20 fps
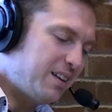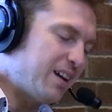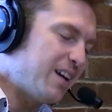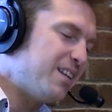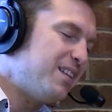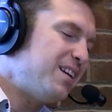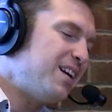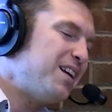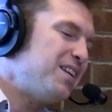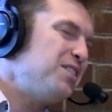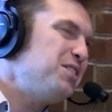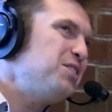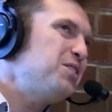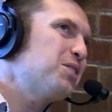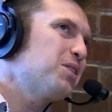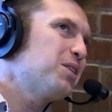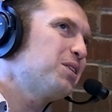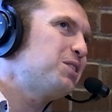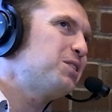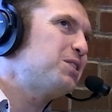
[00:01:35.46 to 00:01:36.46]
Yeah, and
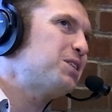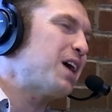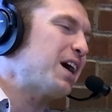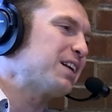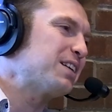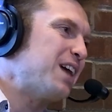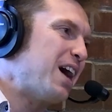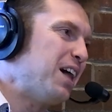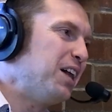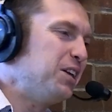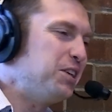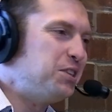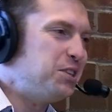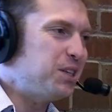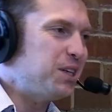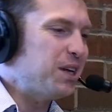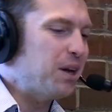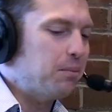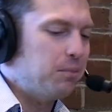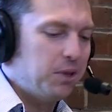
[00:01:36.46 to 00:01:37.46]
your
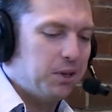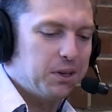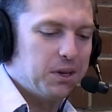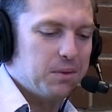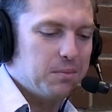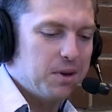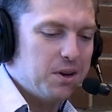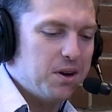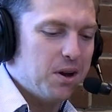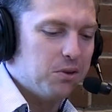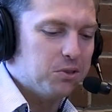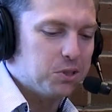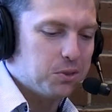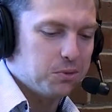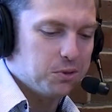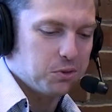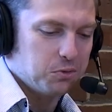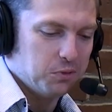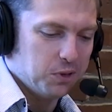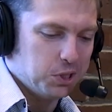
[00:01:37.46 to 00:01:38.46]
technology, I'm looking at my notes, it
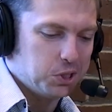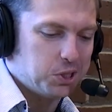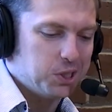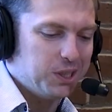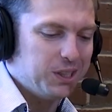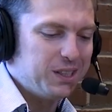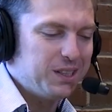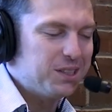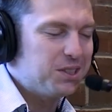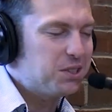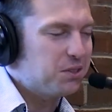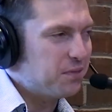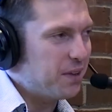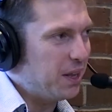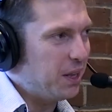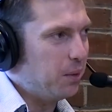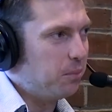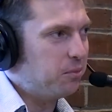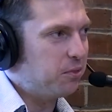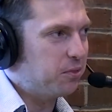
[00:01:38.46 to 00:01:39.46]
was originally
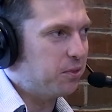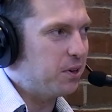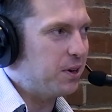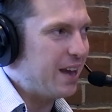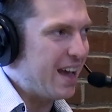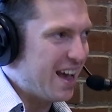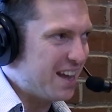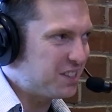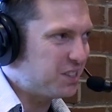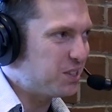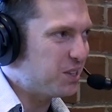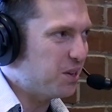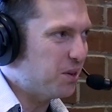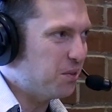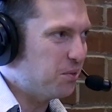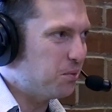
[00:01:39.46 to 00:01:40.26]
developed for NASA,